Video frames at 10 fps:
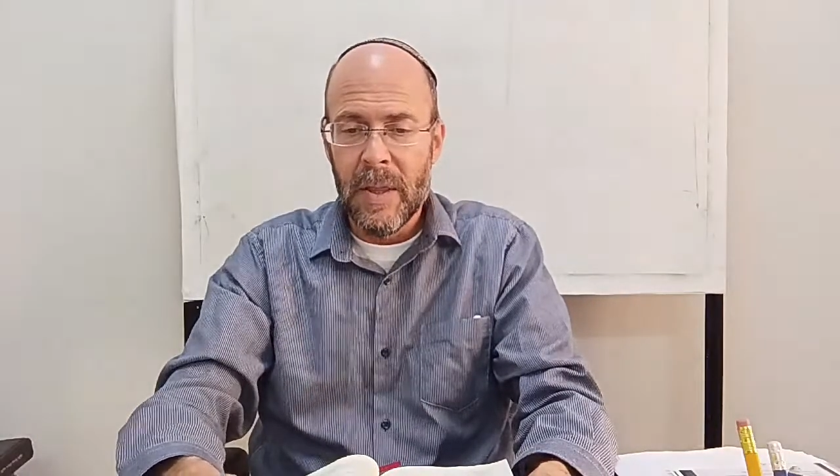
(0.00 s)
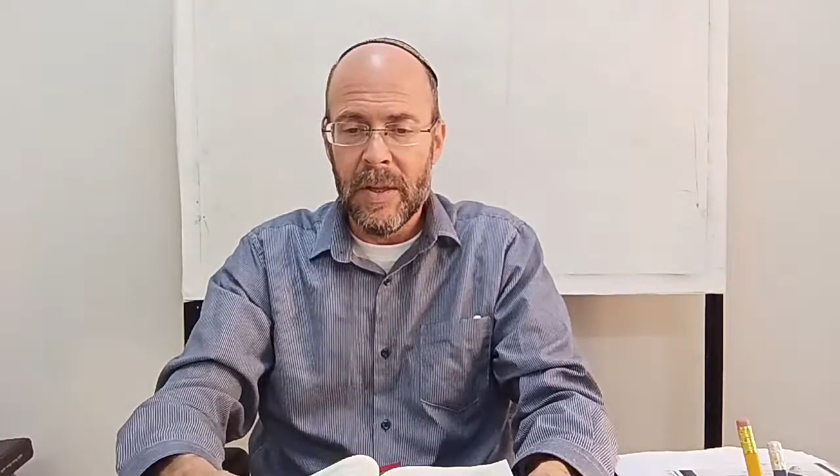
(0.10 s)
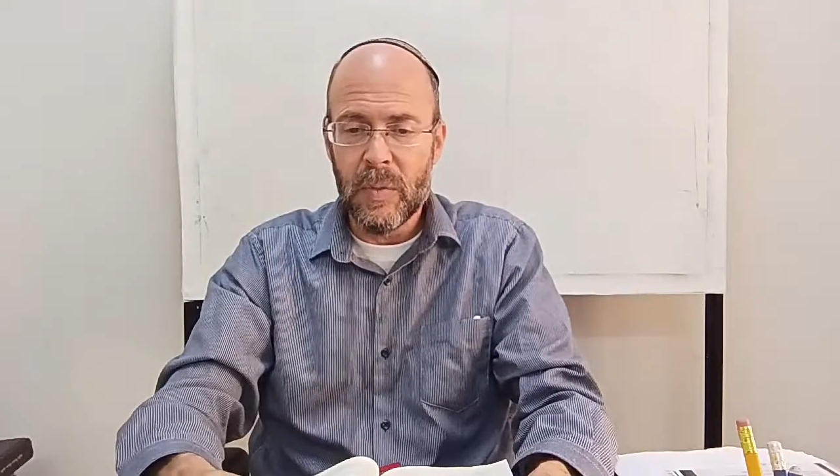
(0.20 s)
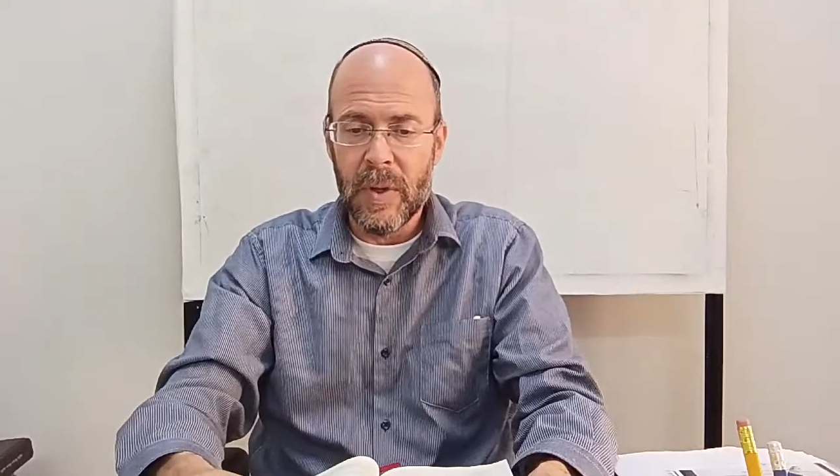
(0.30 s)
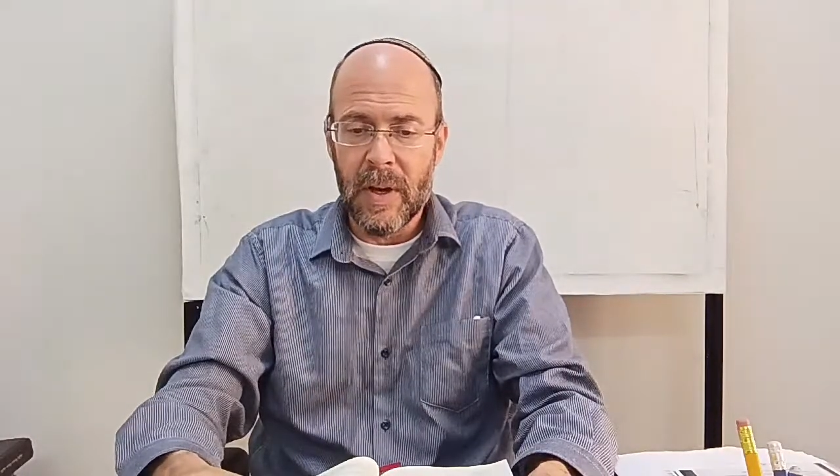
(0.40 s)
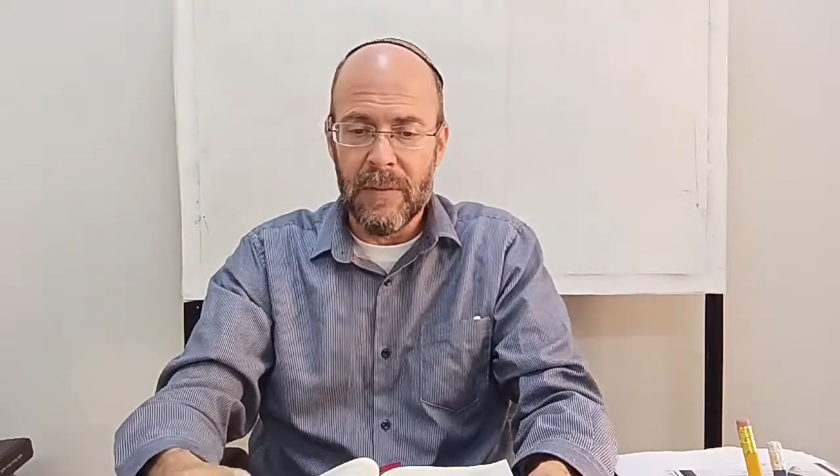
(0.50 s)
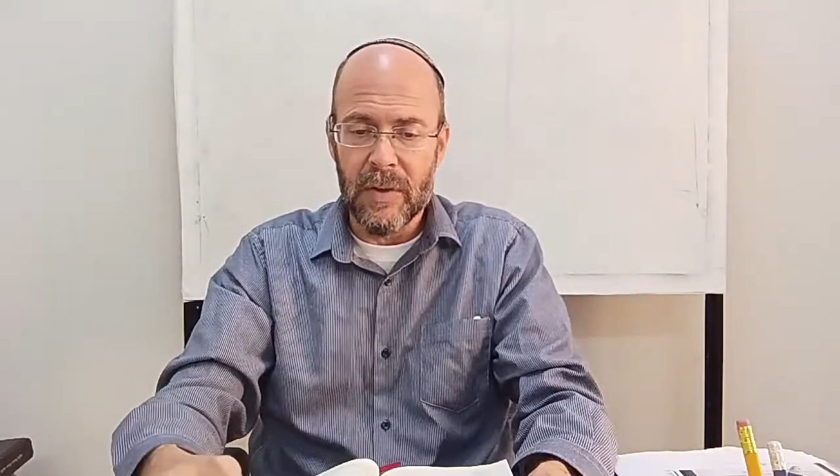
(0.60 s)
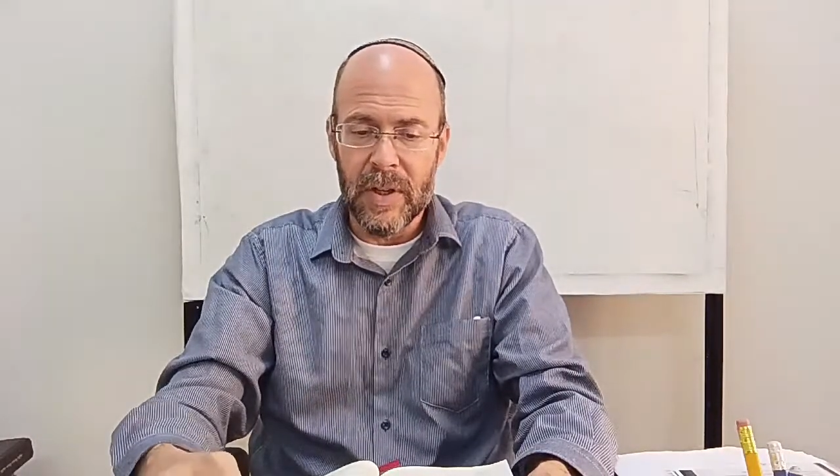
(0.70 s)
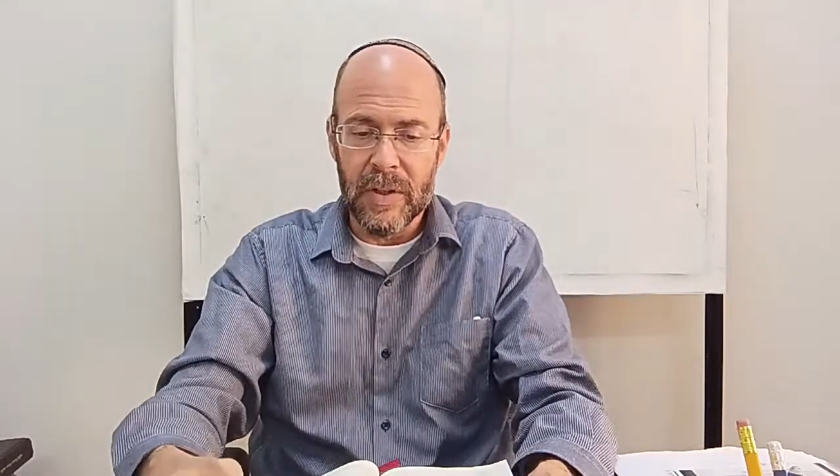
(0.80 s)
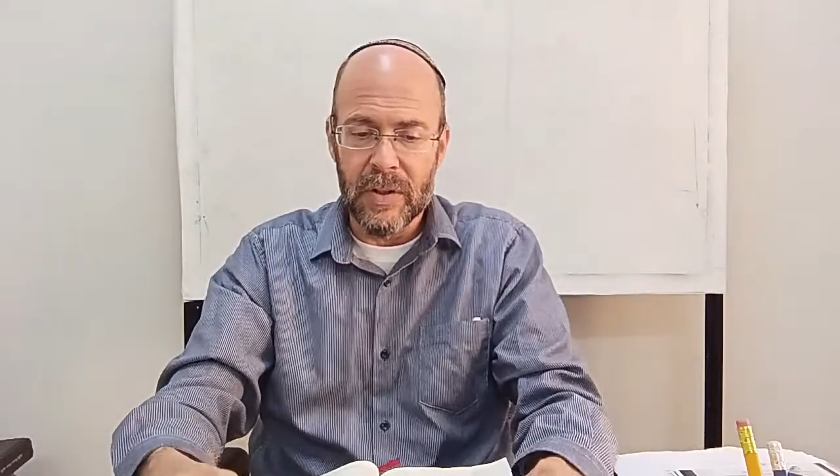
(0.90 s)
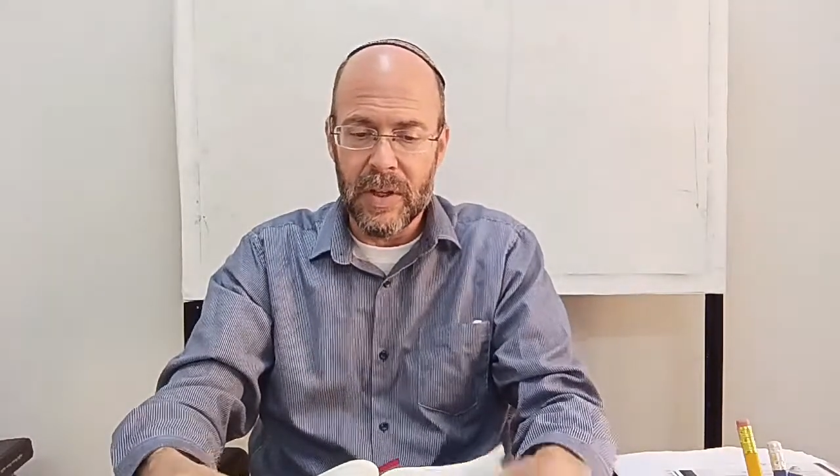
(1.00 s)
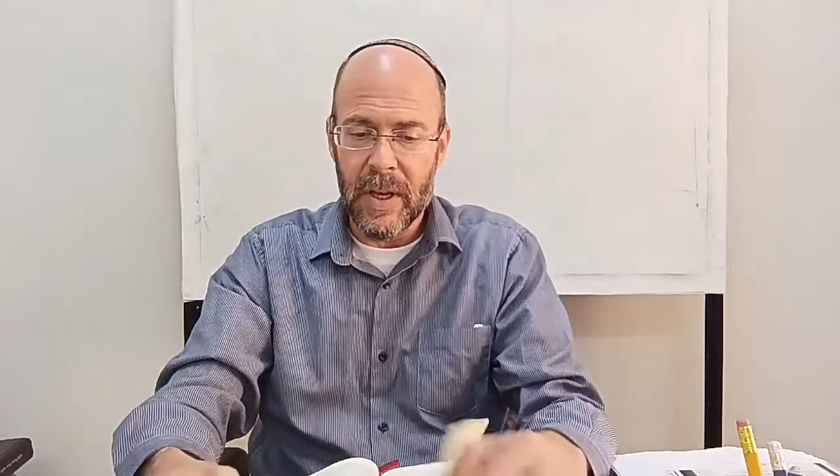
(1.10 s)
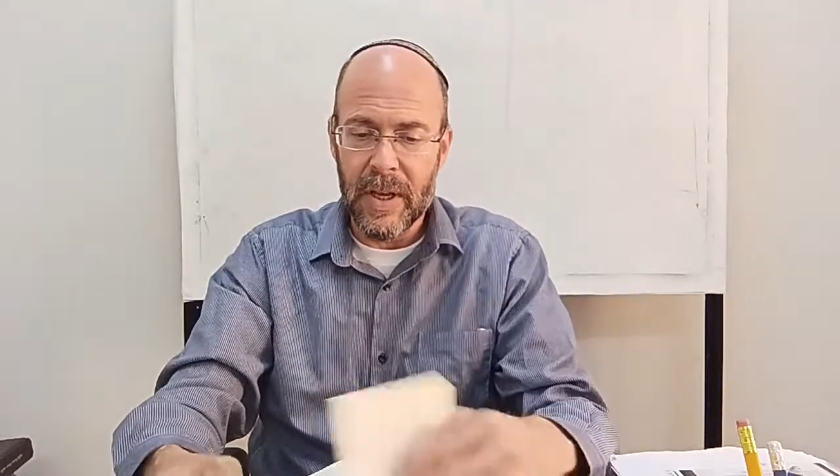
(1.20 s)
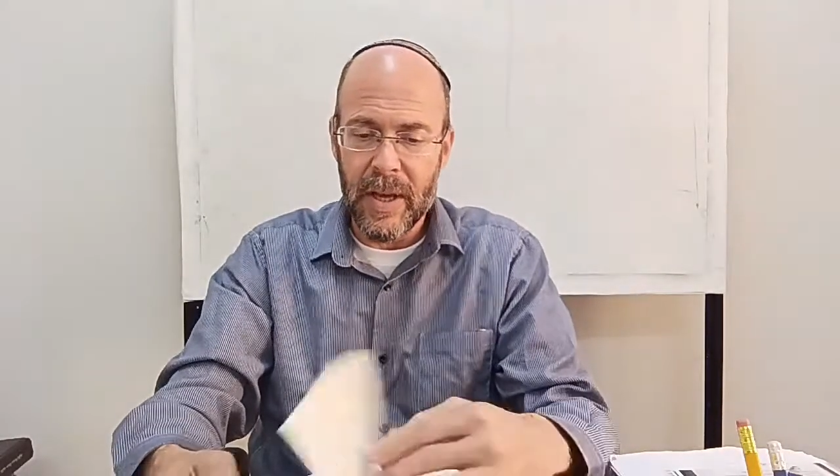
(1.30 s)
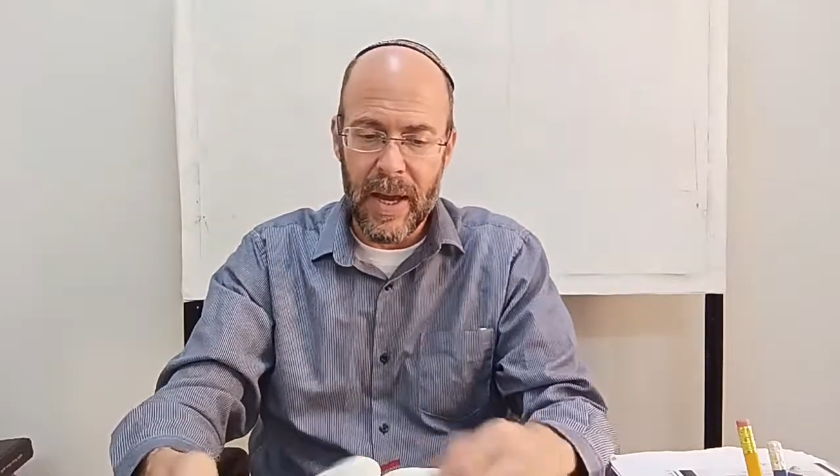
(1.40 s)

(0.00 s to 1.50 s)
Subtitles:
this we covered yesterday,